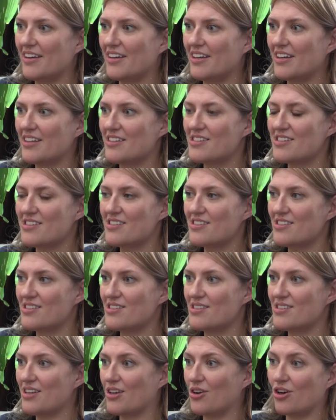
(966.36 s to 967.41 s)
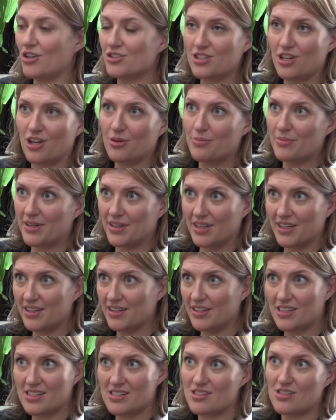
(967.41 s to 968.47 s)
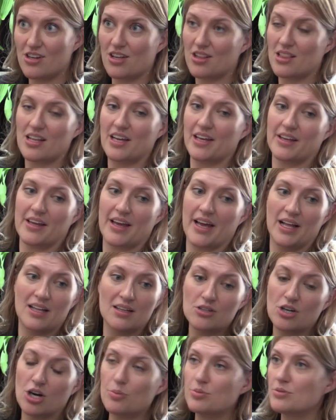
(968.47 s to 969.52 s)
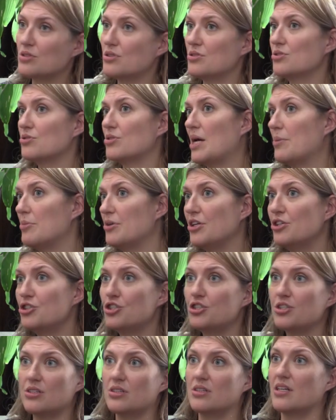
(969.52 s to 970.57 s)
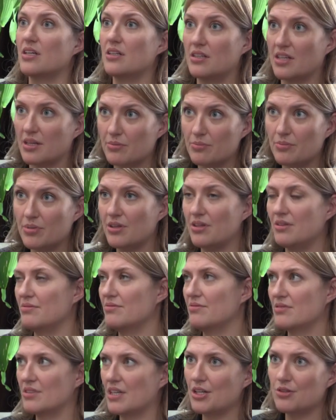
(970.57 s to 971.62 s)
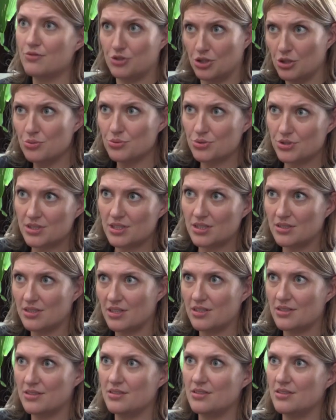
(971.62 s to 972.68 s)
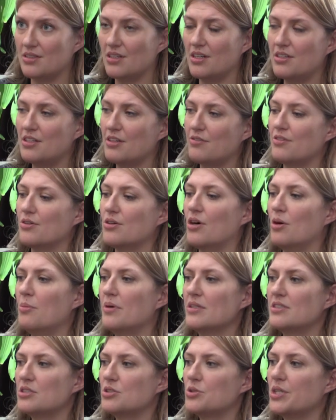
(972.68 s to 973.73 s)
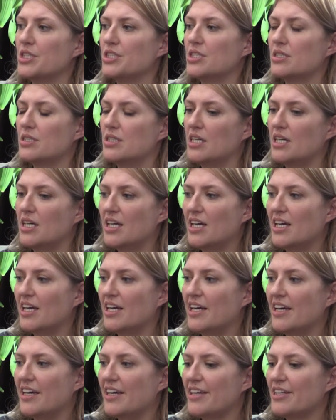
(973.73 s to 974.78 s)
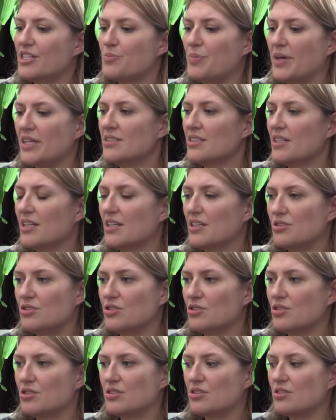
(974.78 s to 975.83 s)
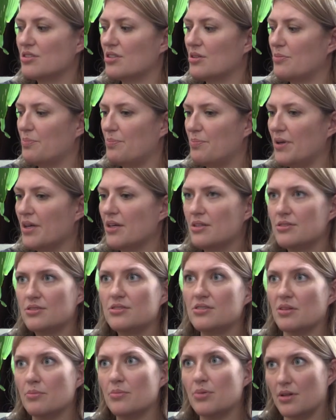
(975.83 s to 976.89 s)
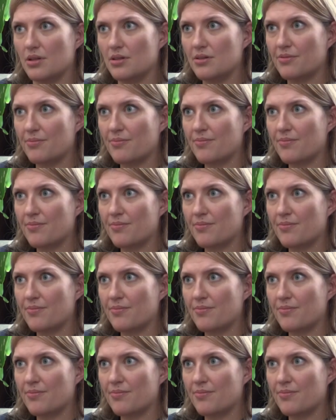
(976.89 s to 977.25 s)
It costs a lot of money. It's not like helicopters or ammunition that can be kind of used in different combat situations. It's basically just a big symbol.